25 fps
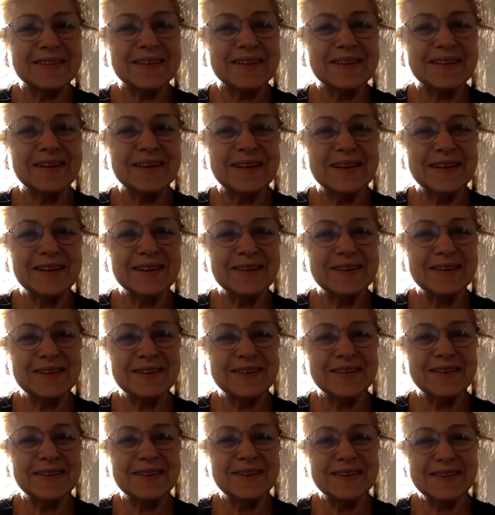Yeah,
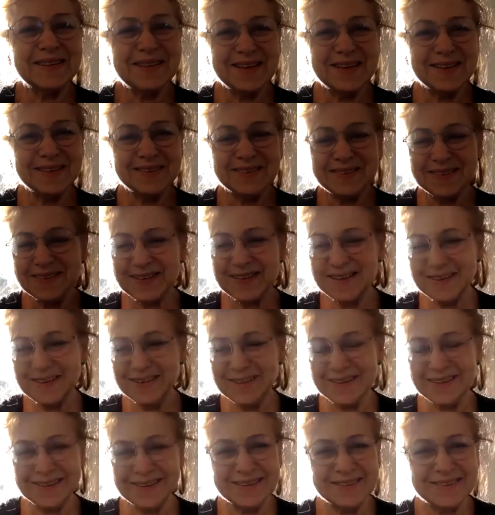well,
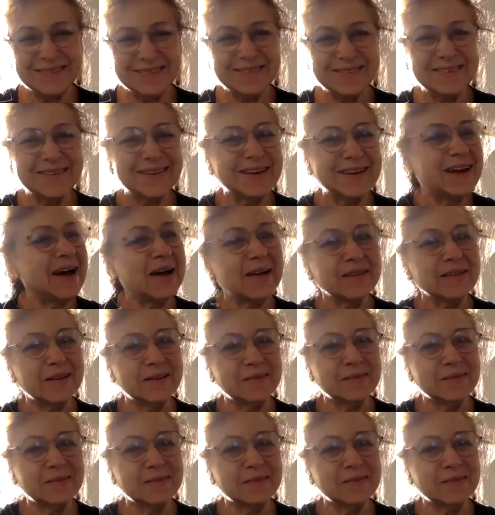it's uh, you know.